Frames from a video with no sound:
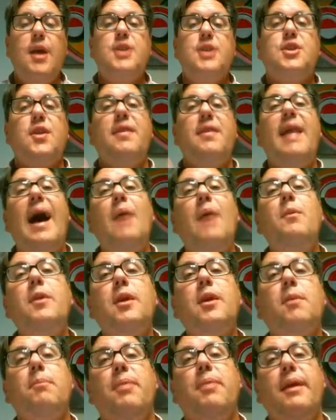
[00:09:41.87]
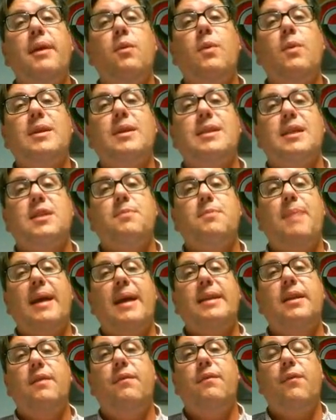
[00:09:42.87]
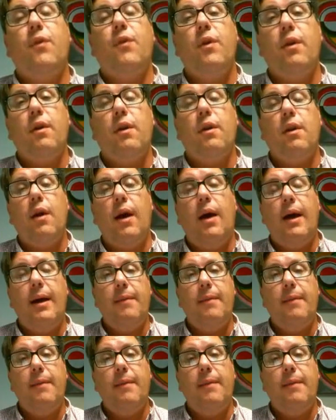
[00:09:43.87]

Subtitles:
So that would complete what's expected for